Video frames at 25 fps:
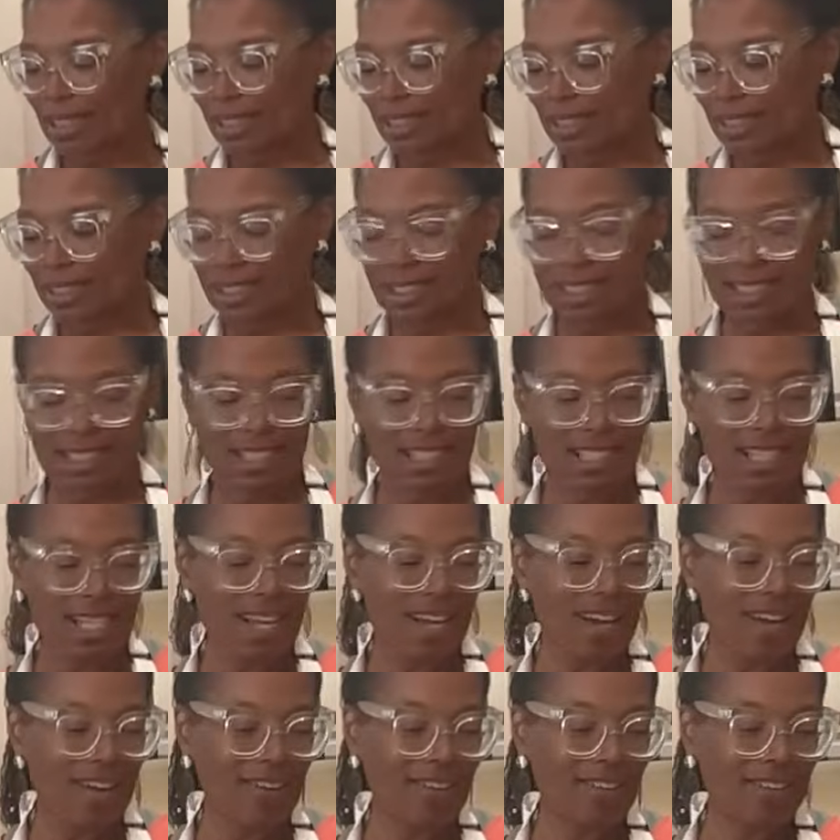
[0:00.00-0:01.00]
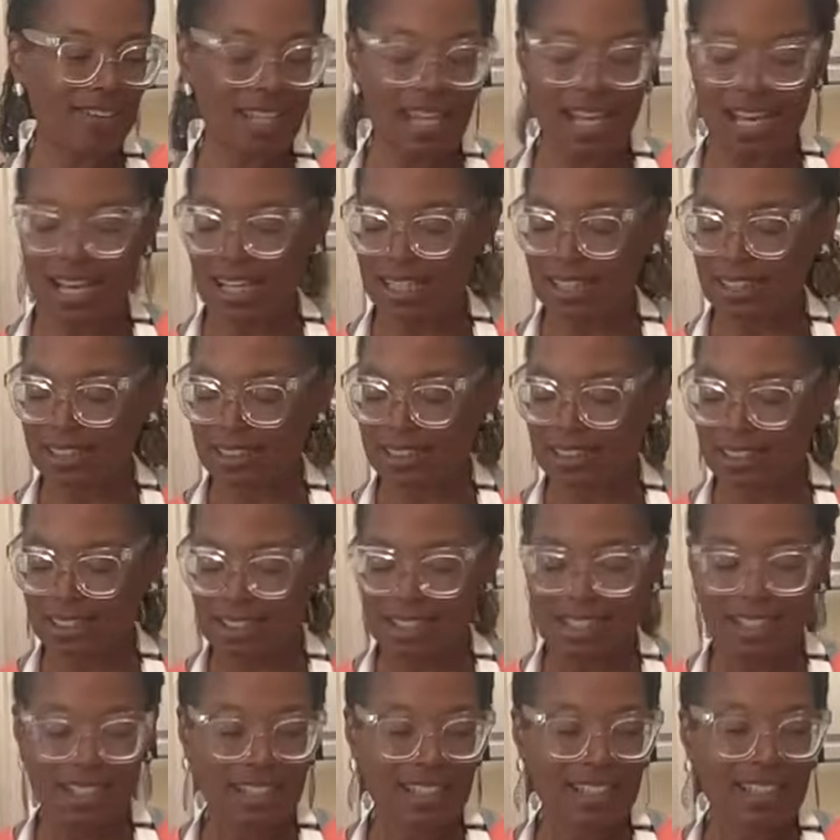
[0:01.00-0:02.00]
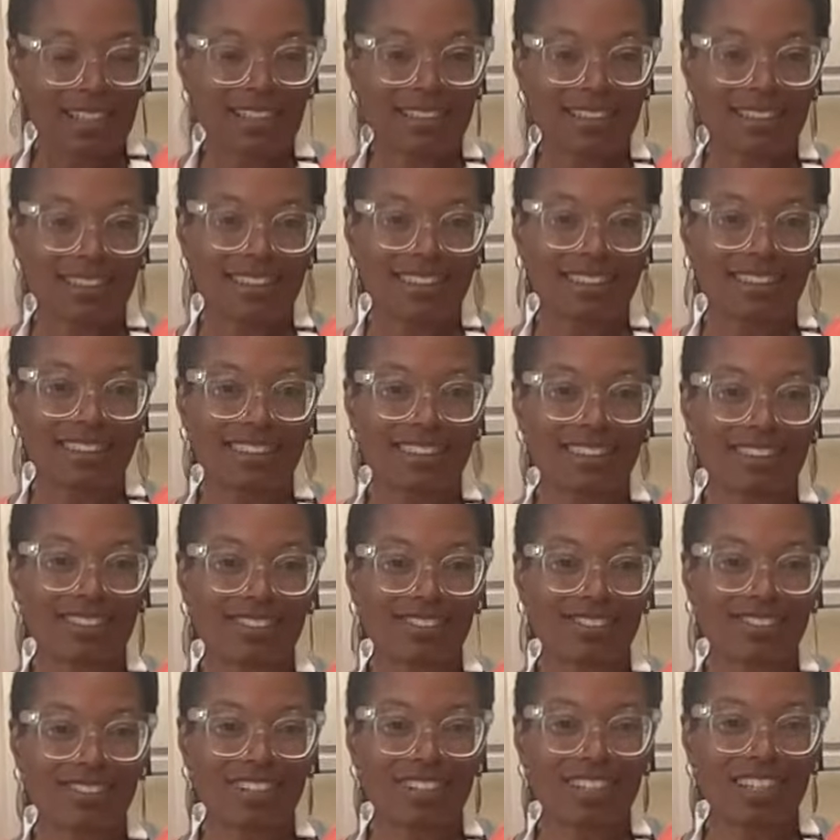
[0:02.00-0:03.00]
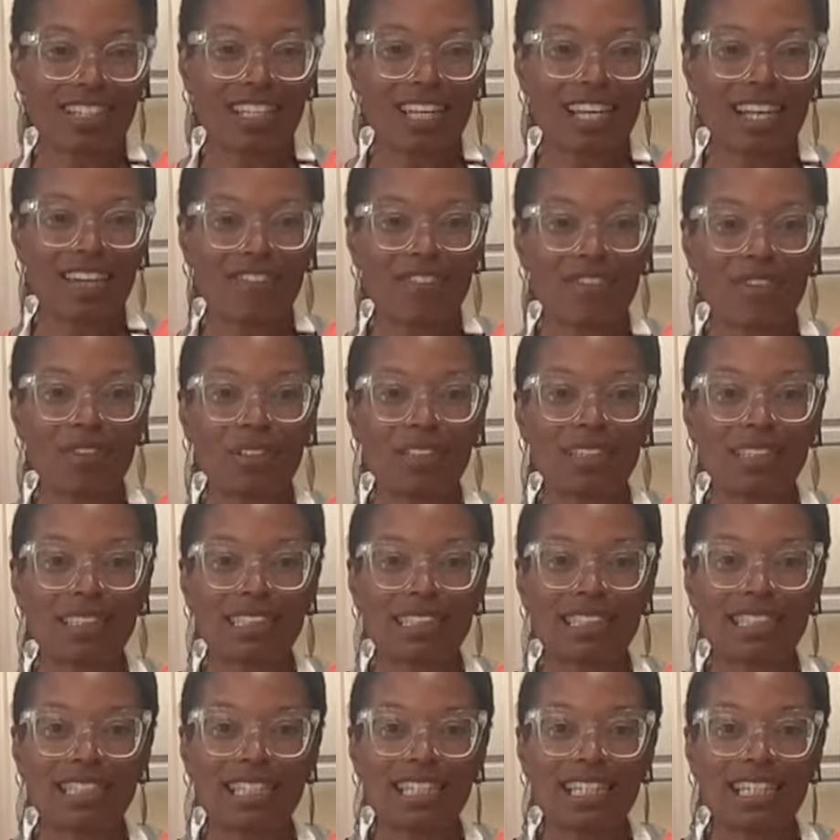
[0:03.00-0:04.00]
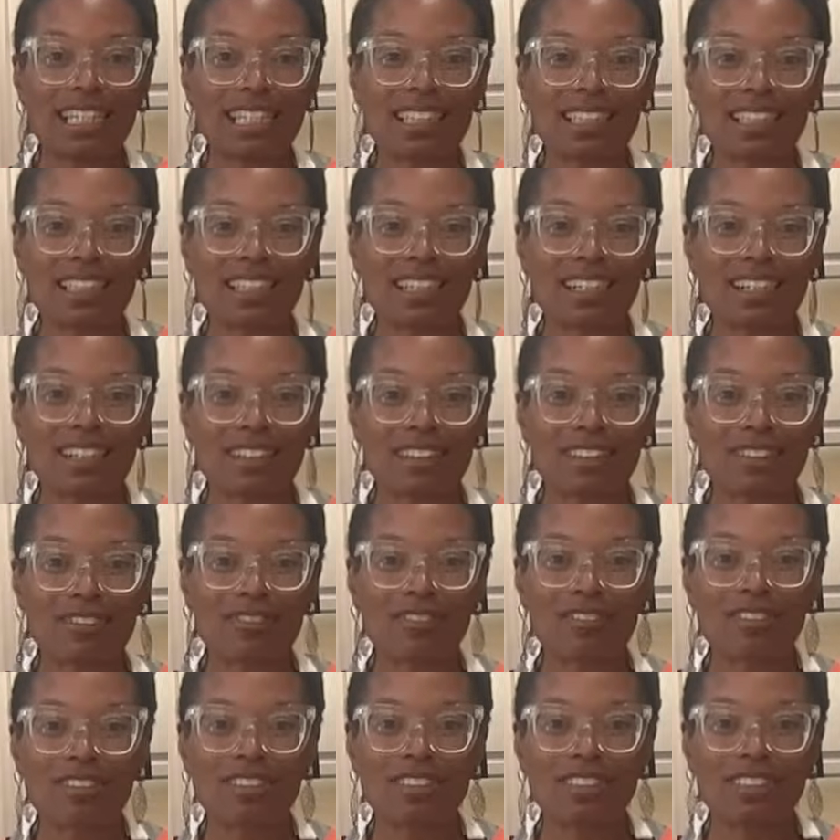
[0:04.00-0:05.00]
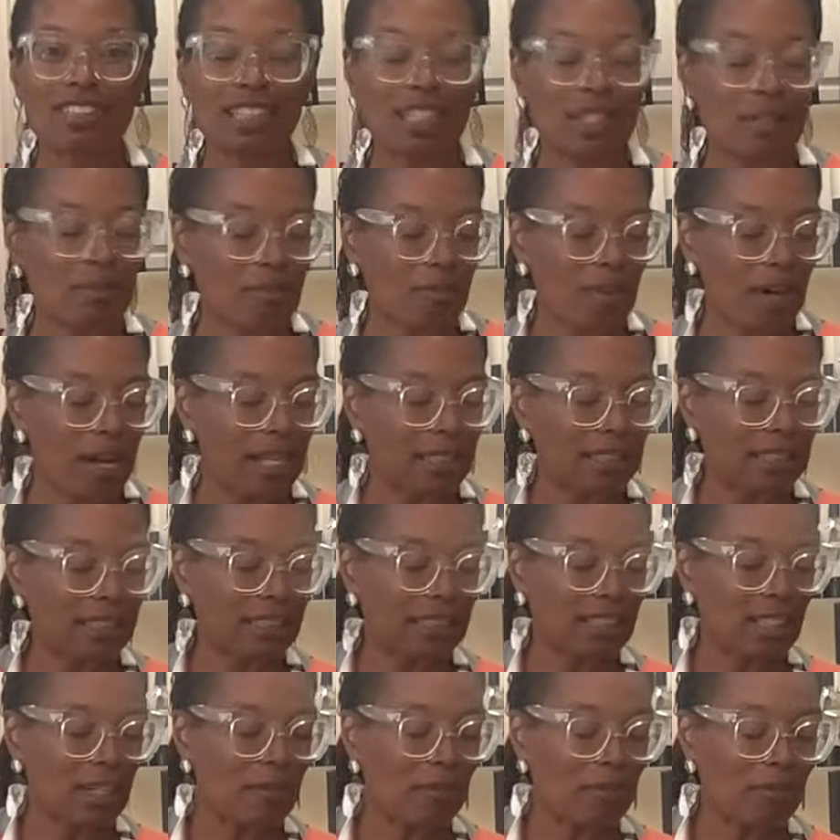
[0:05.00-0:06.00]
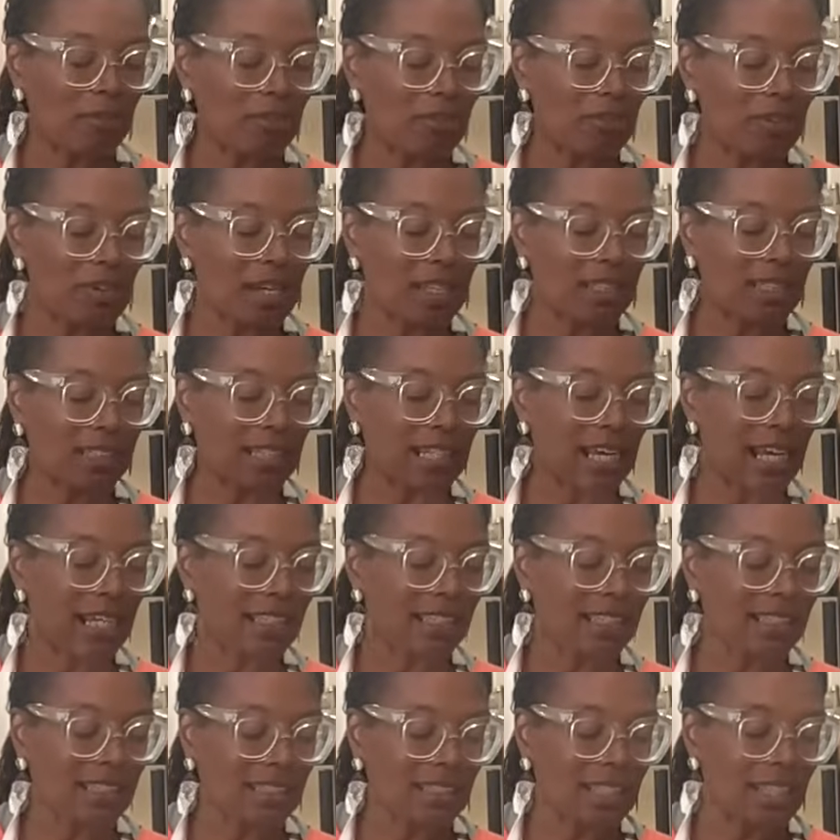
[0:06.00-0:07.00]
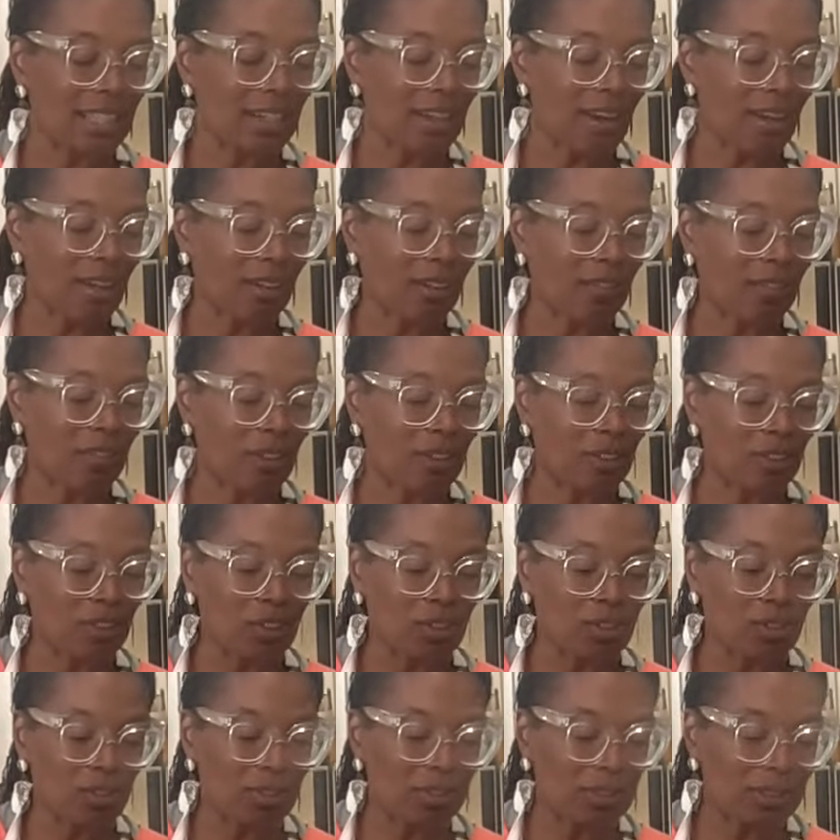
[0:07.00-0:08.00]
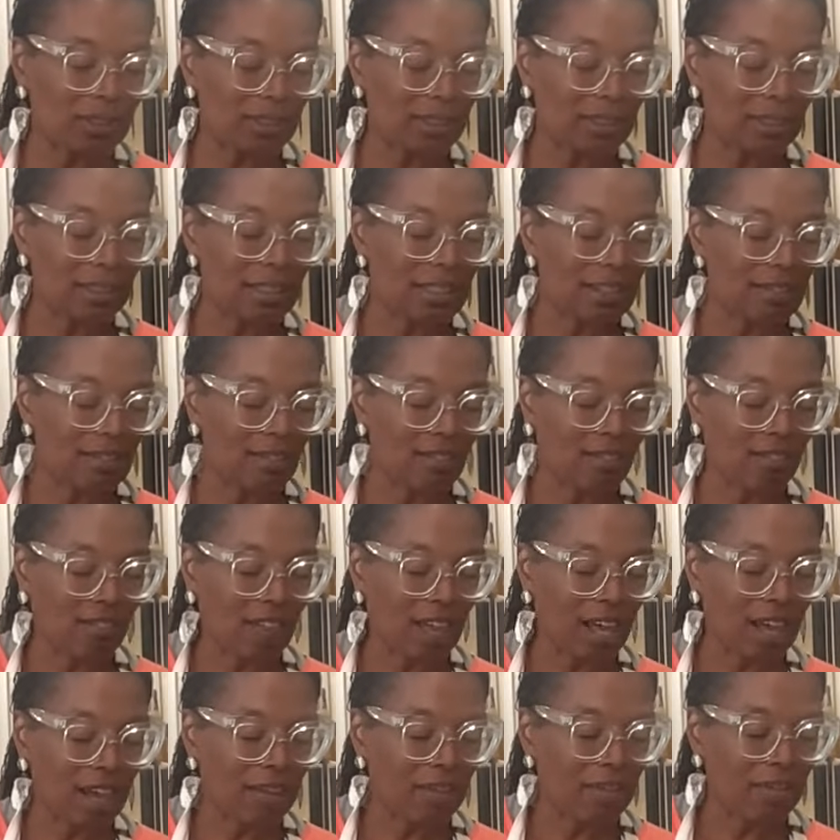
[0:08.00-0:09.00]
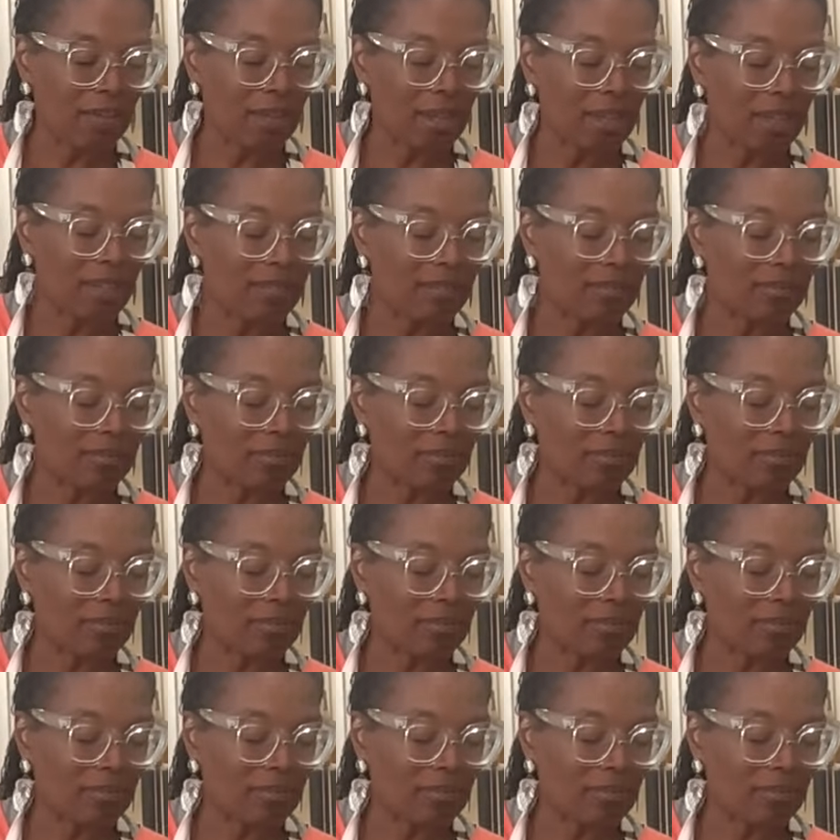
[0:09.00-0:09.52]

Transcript: So yeah, this is really, if you can see the steam rising up, I'm trying not to let all of our nutrients fly away.